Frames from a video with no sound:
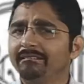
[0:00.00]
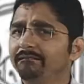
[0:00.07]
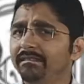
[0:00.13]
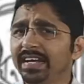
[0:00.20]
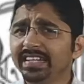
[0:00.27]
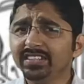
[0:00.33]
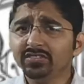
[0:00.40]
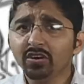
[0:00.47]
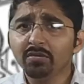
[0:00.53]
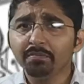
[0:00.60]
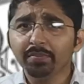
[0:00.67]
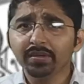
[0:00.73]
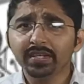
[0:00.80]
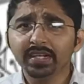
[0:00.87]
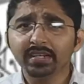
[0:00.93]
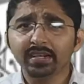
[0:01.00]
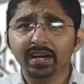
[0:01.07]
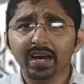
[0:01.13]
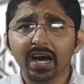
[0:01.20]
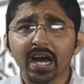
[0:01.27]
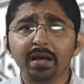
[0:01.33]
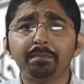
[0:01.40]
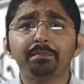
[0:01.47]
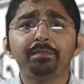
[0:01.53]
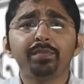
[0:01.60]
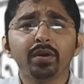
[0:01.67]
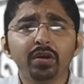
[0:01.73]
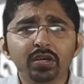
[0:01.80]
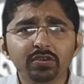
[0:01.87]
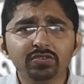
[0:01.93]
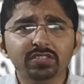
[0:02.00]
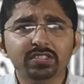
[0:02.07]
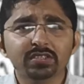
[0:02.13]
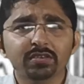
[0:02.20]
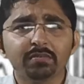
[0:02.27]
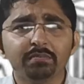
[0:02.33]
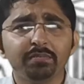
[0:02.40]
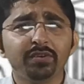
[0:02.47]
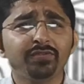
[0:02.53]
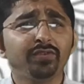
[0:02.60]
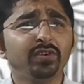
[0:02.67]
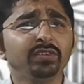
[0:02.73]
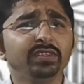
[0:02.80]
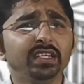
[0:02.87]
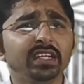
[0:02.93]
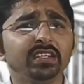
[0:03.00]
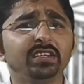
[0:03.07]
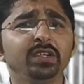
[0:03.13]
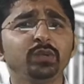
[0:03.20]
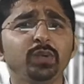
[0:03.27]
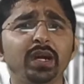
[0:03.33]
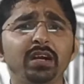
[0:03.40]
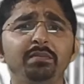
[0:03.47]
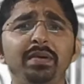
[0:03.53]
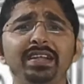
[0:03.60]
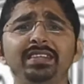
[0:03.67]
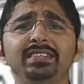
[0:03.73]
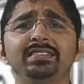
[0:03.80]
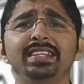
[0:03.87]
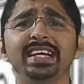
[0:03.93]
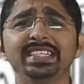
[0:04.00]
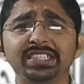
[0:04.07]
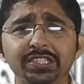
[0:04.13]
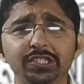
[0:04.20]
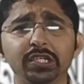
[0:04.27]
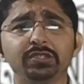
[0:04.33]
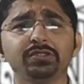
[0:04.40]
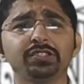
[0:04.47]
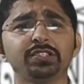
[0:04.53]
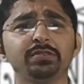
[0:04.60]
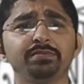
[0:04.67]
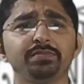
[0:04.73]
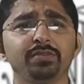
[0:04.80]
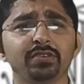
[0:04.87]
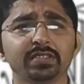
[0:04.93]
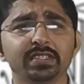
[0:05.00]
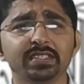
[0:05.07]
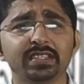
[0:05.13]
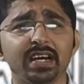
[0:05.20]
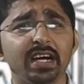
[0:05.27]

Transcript: When components are produced before they are required by the next downstream process